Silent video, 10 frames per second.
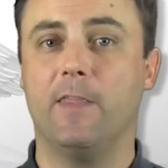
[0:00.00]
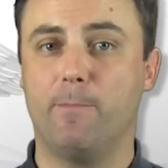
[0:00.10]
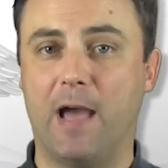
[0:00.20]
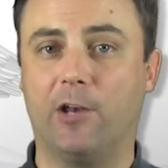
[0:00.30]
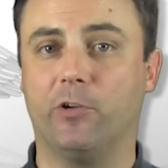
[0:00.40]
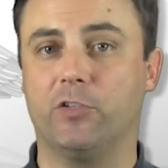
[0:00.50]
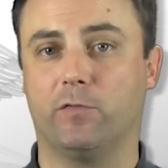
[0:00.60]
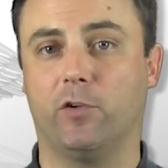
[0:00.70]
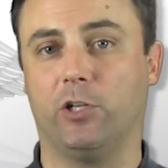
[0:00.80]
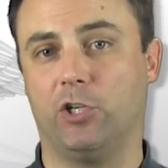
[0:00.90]
and the batteries are
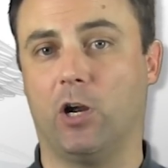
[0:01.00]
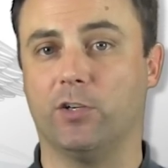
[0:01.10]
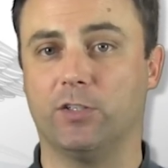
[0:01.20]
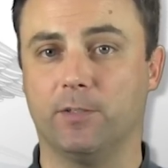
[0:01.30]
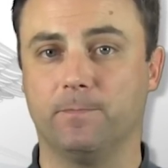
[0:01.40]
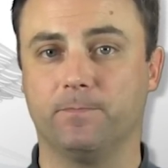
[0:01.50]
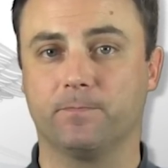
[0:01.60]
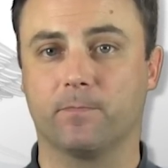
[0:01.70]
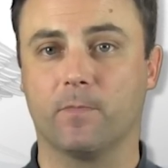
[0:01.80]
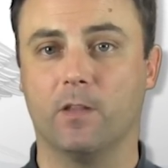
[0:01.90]
fully charged.
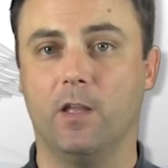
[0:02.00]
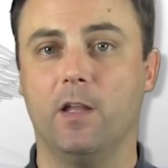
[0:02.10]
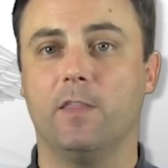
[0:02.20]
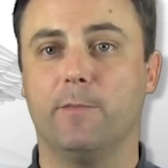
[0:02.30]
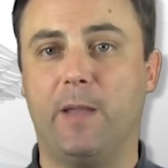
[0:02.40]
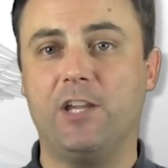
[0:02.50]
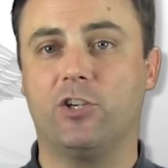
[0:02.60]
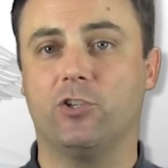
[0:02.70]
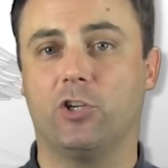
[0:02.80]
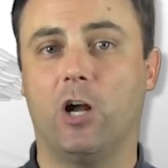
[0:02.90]
The
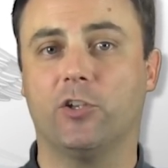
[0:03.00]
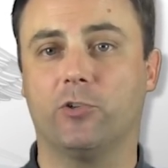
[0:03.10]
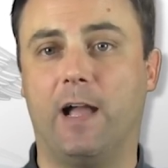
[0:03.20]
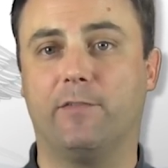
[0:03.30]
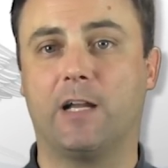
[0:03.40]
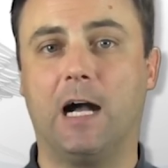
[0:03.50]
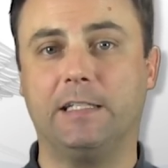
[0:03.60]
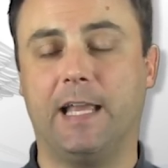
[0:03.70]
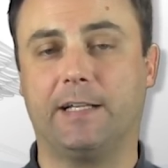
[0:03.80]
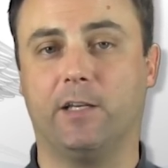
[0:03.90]
patient should also have
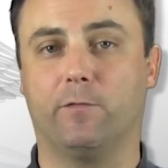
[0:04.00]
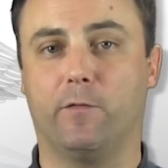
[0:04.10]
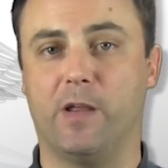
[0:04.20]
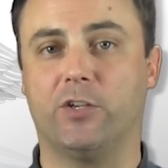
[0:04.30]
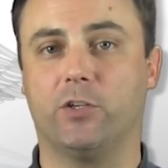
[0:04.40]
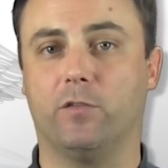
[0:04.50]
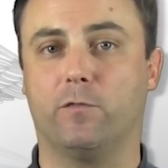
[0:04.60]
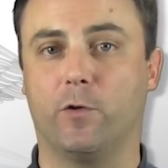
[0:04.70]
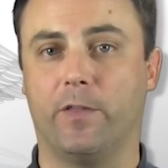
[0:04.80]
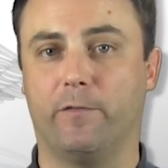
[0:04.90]
contact information
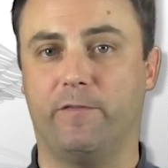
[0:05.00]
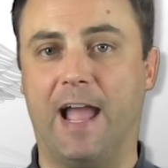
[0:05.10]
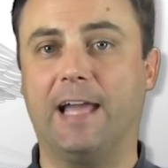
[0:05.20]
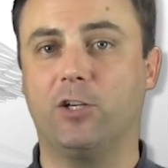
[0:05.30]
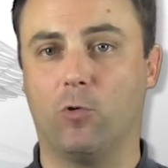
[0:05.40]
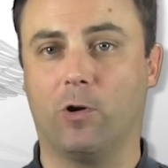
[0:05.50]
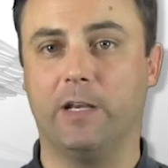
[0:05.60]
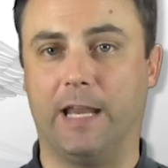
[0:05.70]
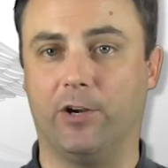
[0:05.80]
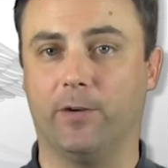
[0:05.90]
for their VAD
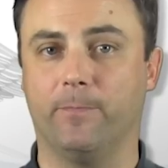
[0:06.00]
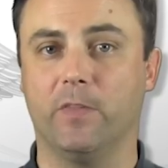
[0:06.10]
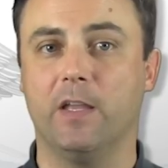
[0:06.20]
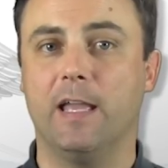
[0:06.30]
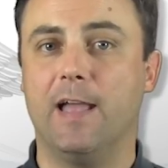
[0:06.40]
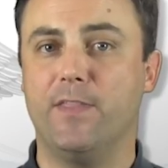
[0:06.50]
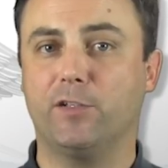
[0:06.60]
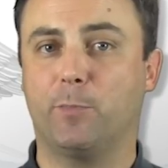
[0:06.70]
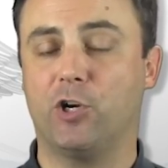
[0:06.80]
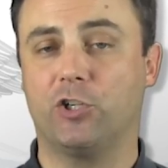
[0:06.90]
coordinator, and
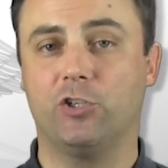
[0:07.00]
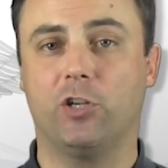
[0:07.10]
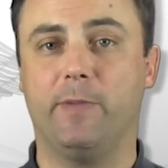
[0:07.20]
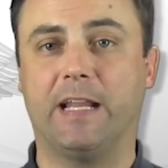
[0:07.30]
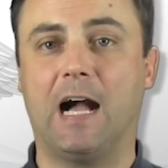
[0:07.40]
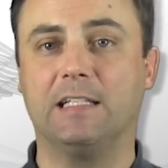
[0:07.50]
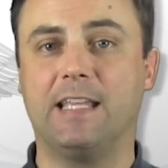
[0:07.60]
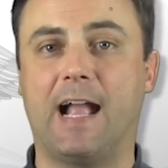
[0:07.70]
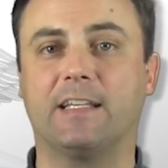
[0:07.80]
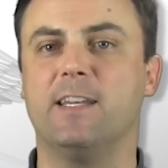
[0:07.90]
this person should be
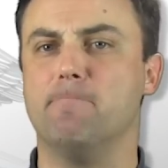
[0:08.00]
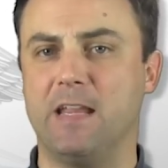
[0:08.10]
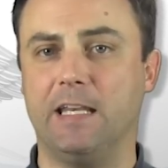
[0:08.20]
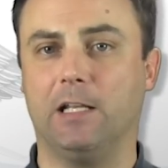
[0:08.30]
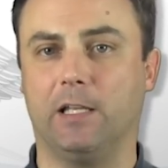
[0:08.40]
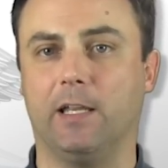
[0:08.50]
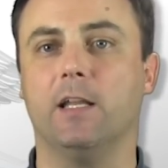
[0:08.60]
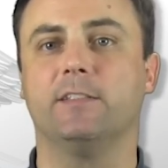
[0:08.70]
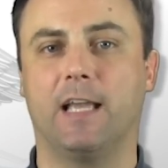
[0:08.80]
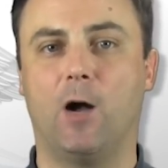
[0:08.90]
contacted immediately
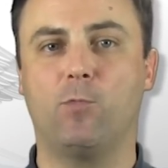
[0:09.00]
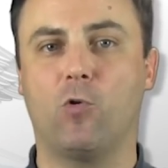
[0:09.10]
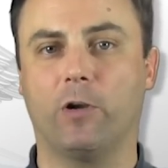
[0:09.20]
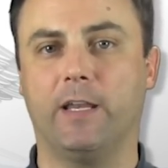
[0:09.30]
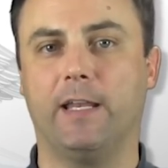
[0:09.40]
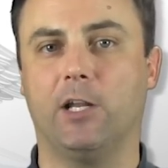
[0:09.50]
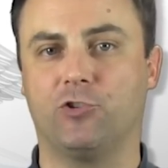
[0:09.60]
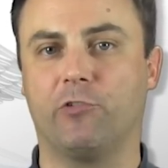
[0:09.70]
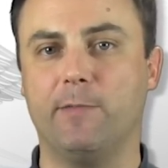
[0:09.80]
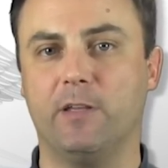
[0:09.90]
to help coordinate a
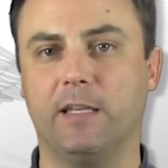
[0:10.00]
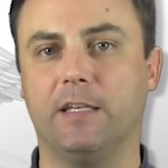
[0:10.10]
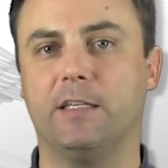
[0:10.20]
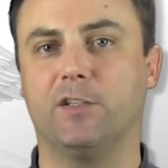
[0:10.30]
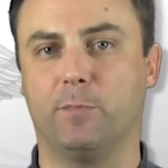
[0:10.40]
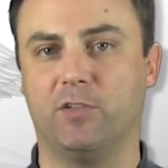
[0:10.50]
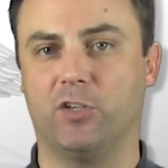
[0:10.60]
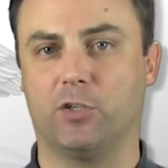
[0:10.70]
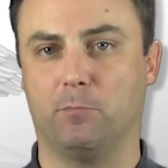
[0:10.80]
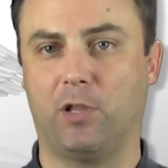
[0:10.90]
treatment and
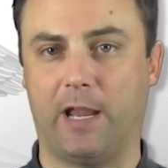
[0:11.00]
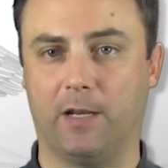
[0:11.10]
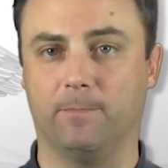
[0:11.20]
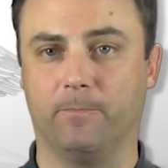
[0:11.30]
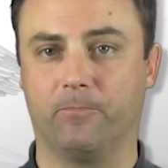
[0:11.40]
disposition plan.